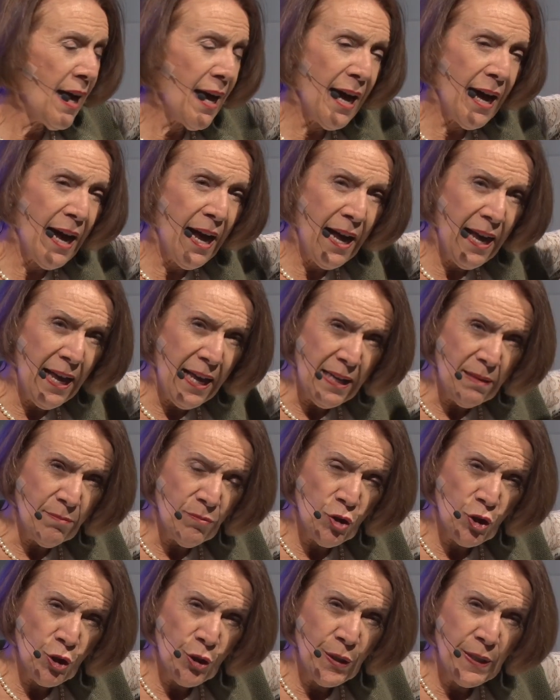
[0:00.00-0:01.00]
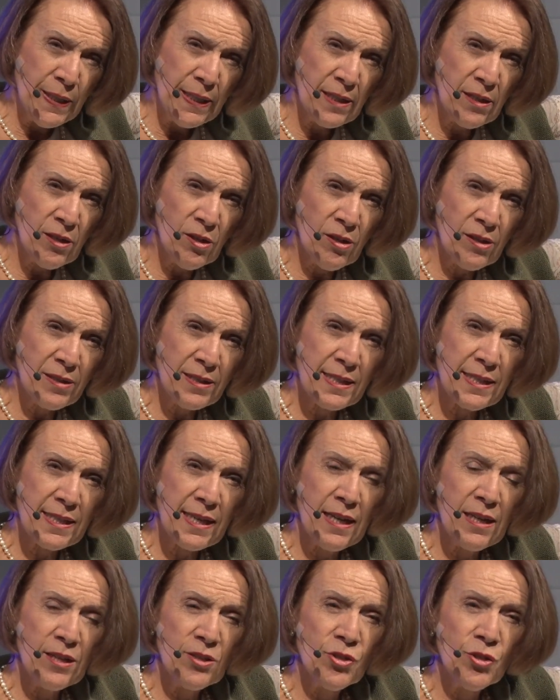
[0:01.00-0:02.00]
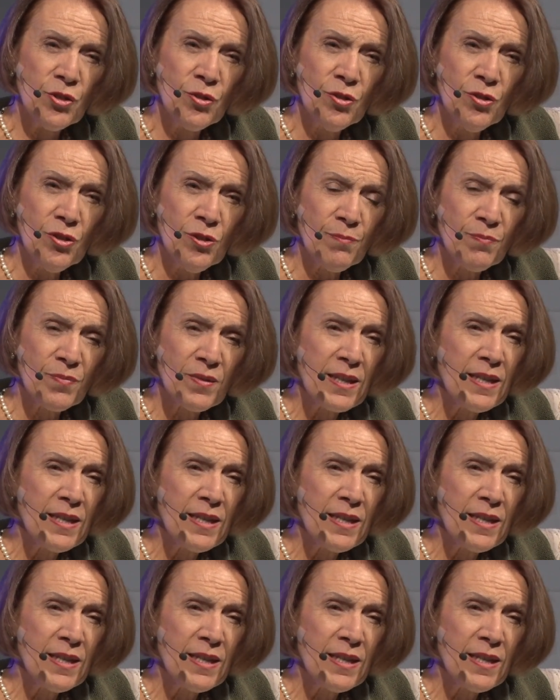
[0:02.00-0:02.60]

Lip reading: I am journeying alongside you.